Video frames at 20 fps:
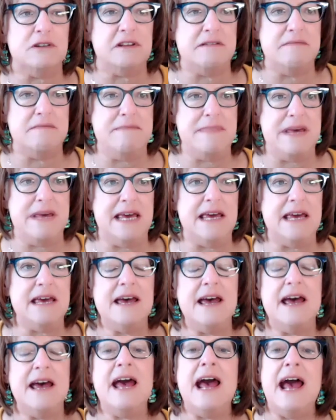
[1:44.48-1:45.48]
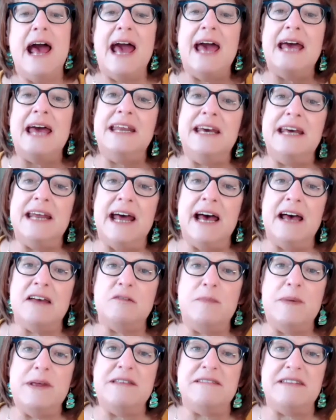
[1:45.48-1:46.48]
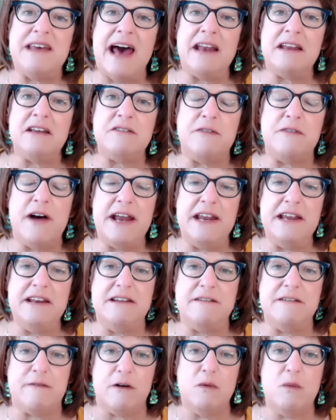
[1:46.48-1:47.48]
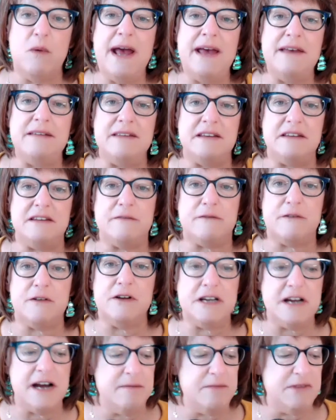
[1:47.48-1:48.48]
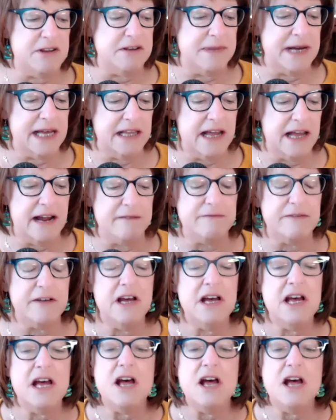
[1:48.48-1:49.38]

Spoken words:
to me. And it has been satisfied in different ways at different times in my life.